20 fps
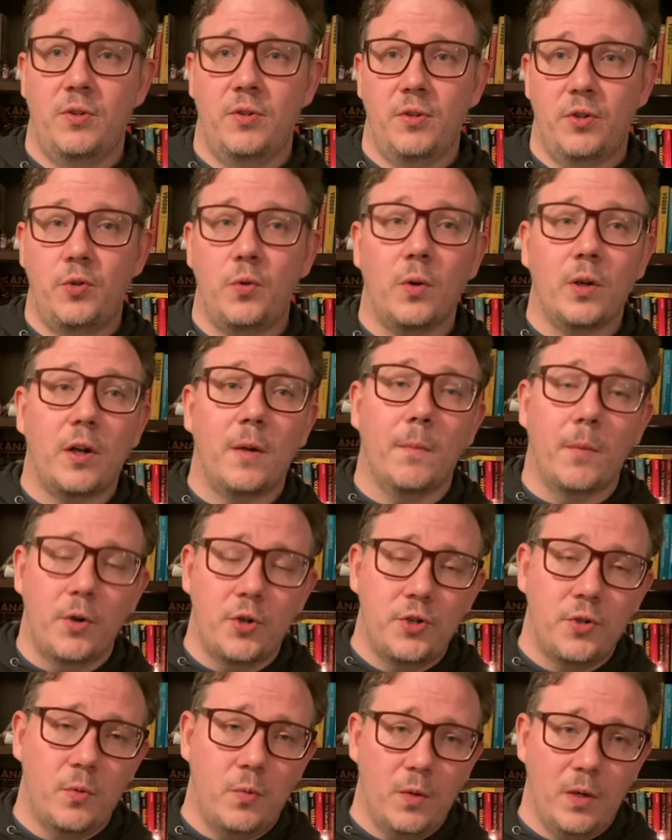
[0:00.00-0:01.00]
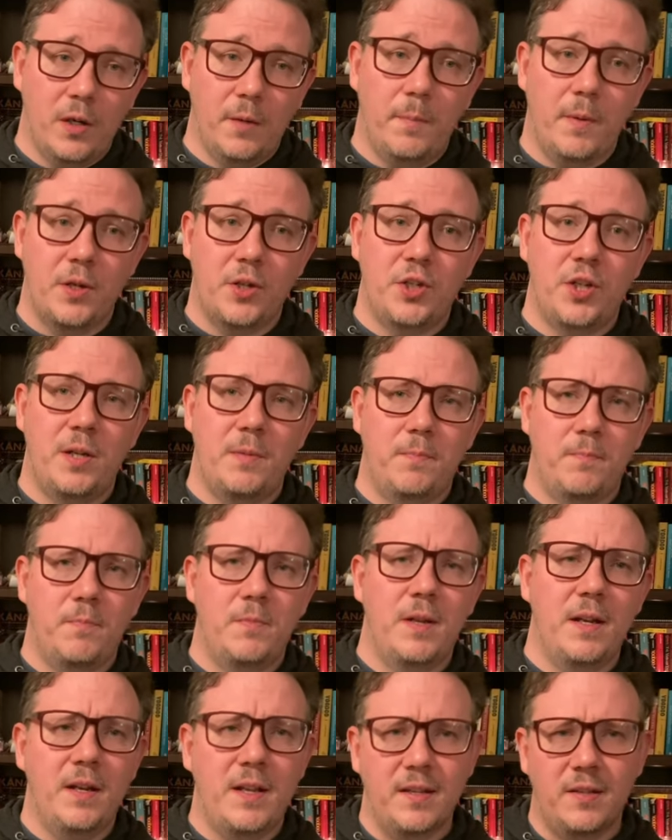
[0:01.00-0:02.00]
short commercial work, but she
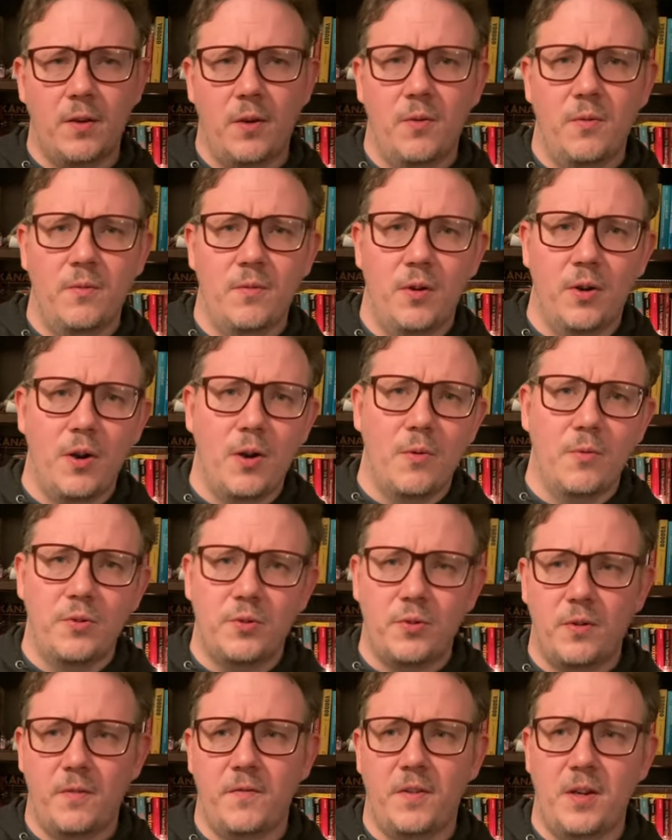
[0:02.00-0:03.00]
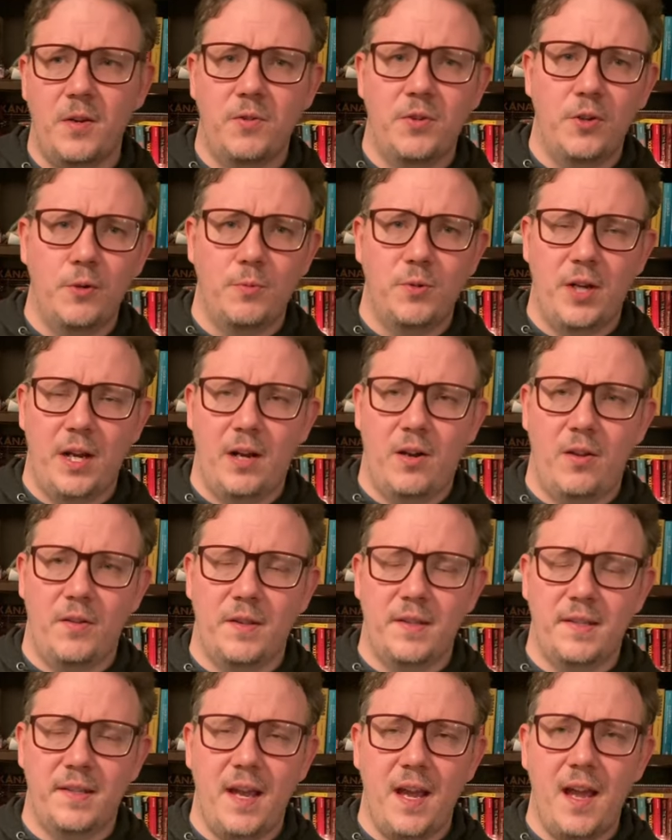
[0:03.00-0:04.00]
did this own, her own sort of YouTube channel on
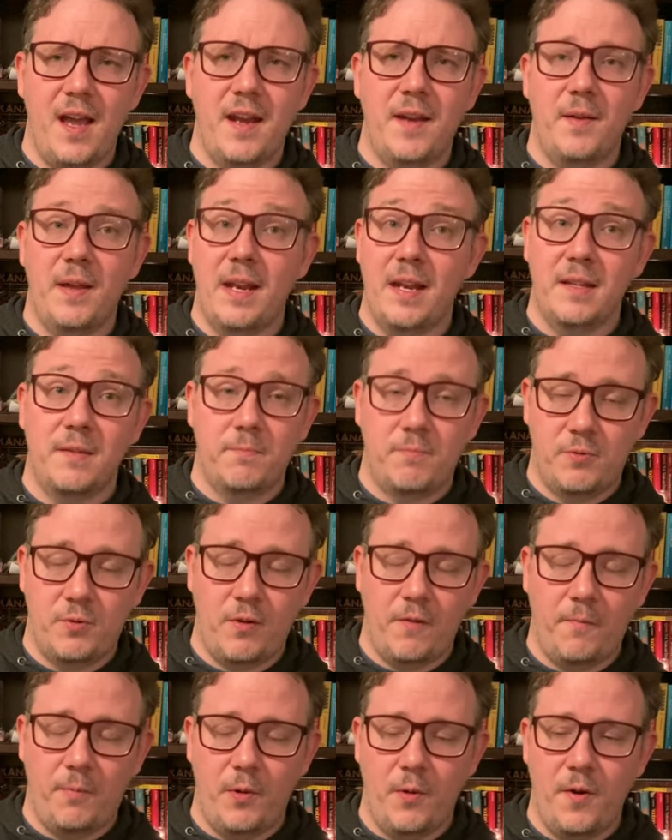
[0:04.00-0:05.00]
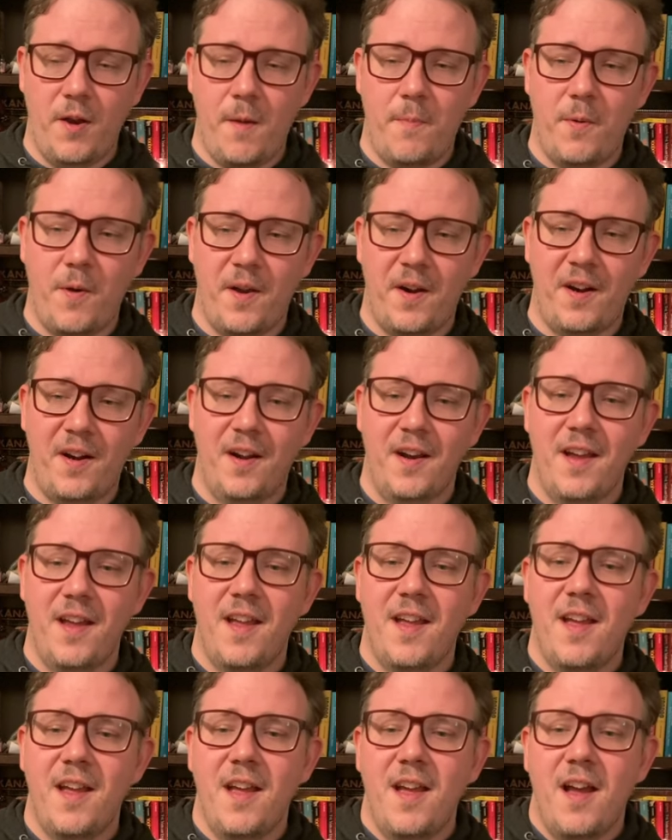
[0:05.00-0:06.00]
the side. And it's sort of blown up on her.
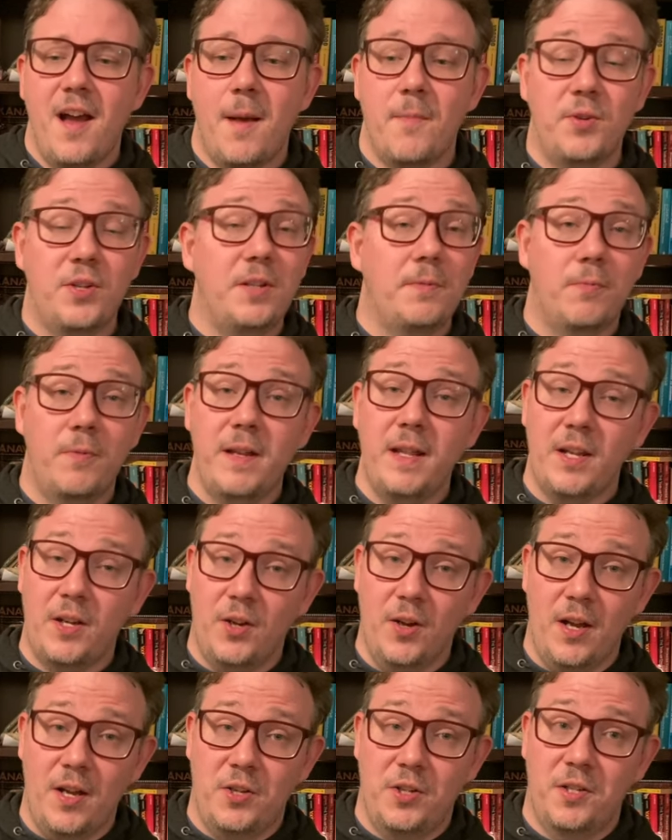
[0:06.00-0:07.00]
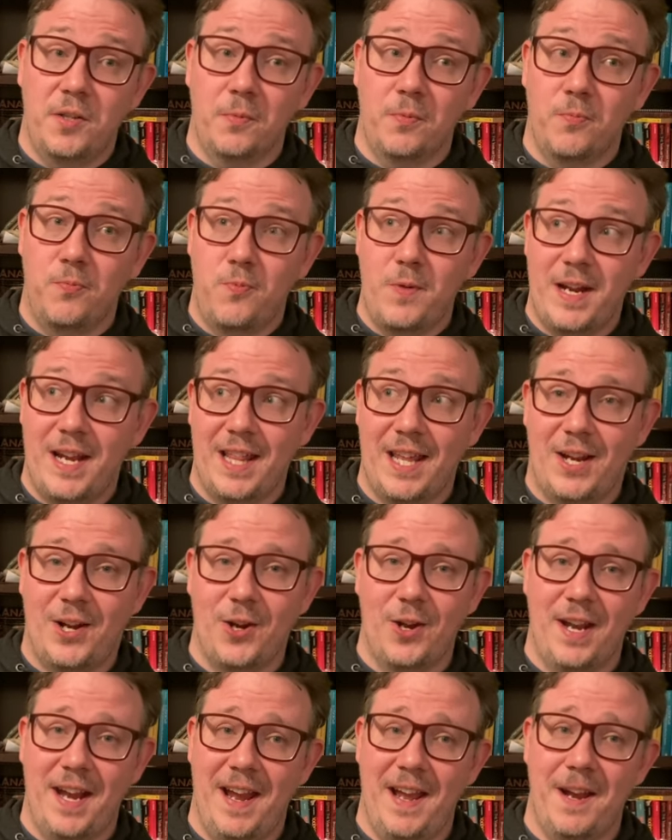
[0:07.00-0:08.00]
Um, she's really good. She's a really
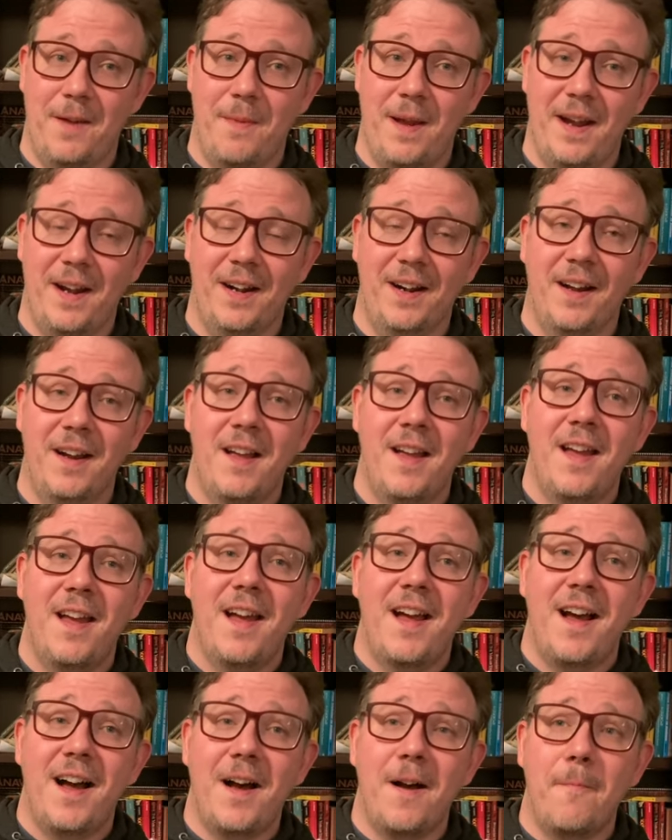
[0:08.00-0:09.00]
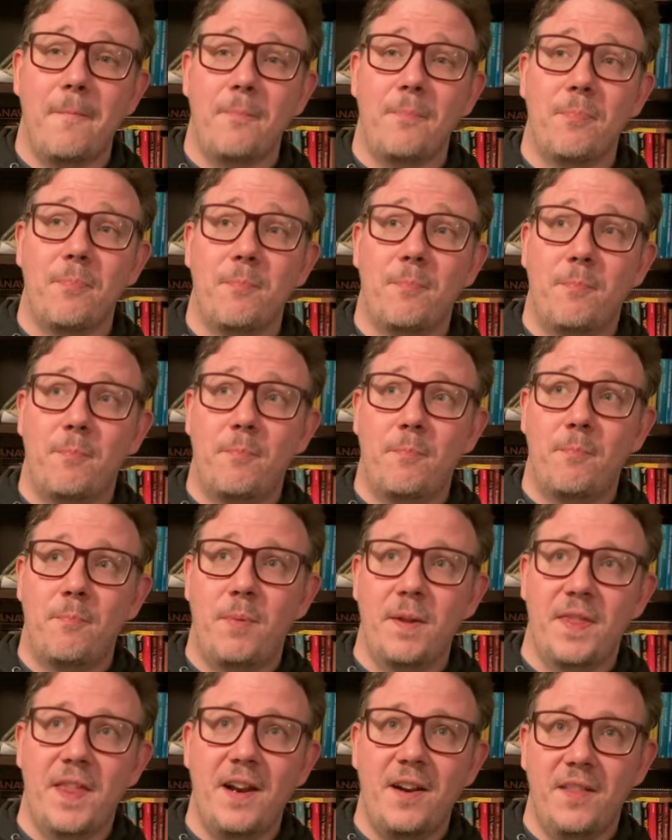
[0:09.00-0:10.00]
good animator. Um,
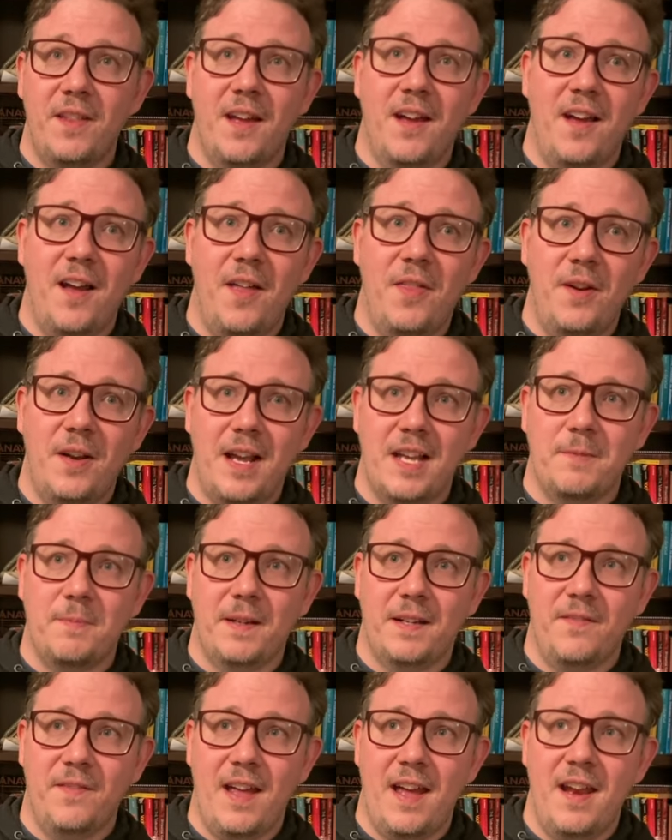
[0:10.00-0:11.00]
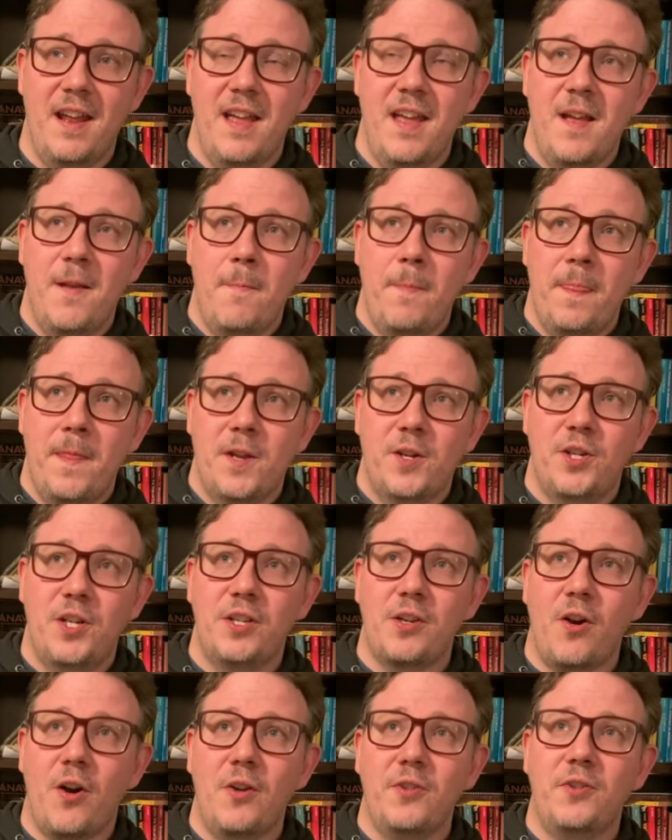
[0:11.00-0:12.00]
but then on the other aspect of that,
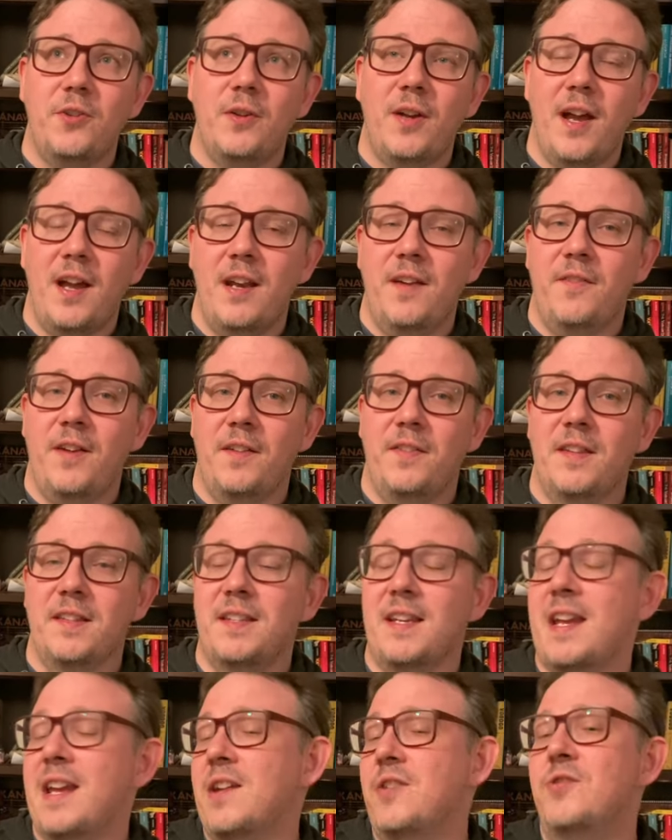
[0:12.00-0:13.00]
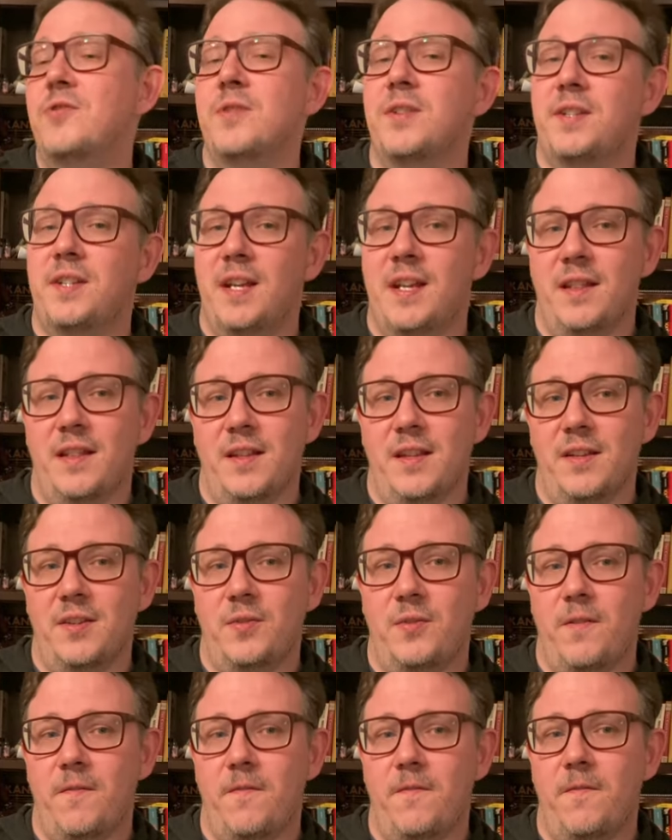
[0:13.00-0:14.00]
she's also kind of got this interest in the
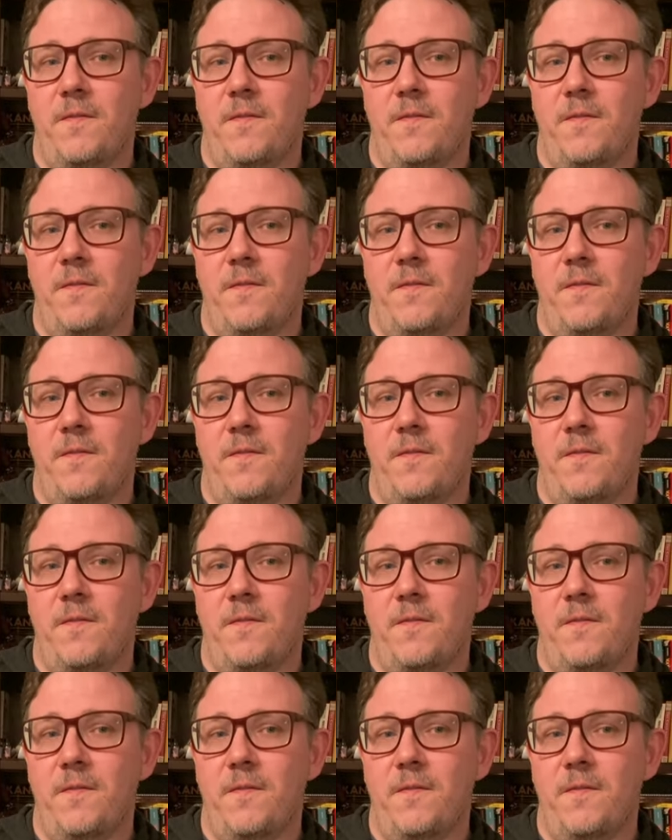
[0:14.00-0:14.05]
sort of